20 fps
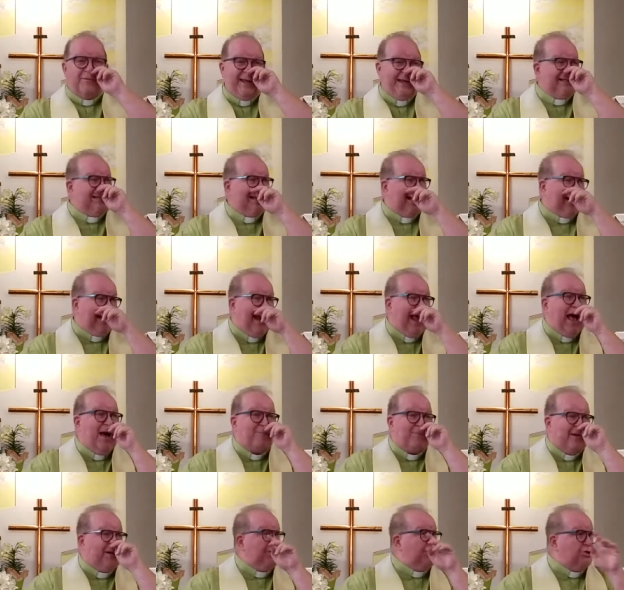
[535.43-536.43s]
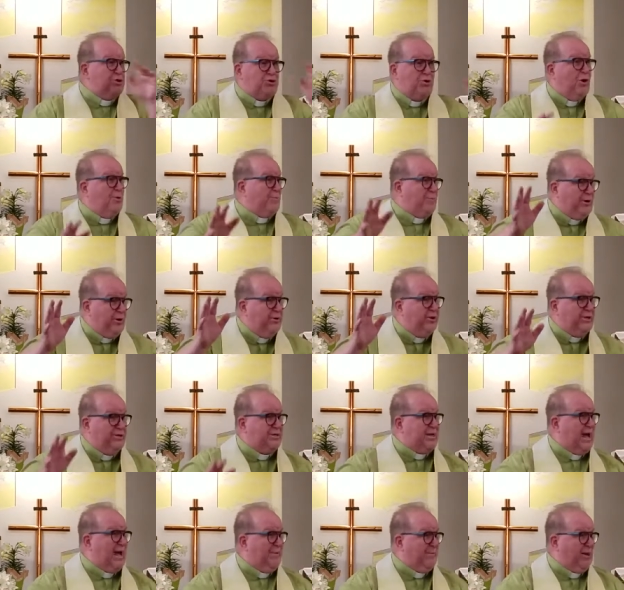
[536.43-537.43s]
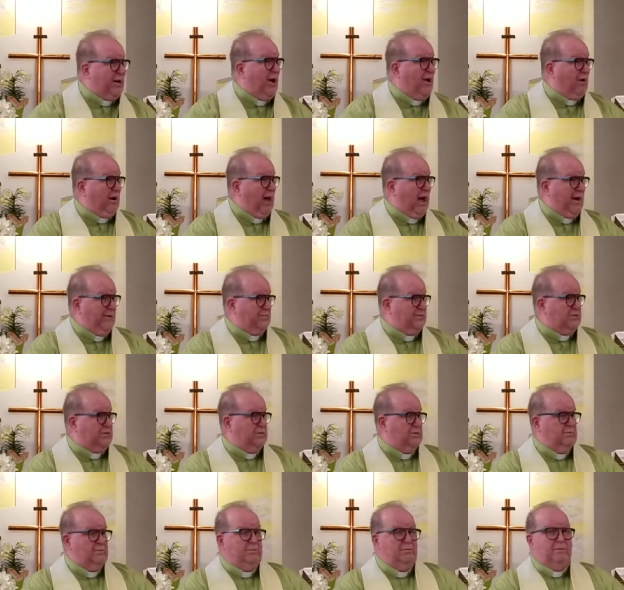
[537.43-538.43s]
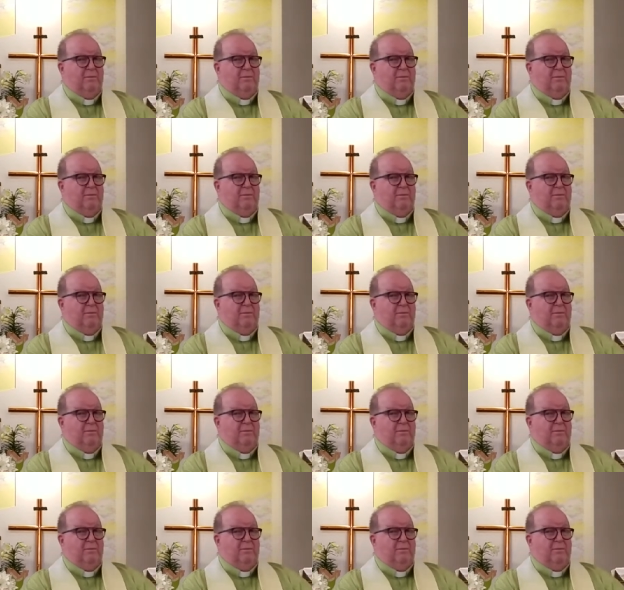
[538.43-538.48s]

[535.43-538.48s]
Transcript: the things that can happen in a short period of time in our lives.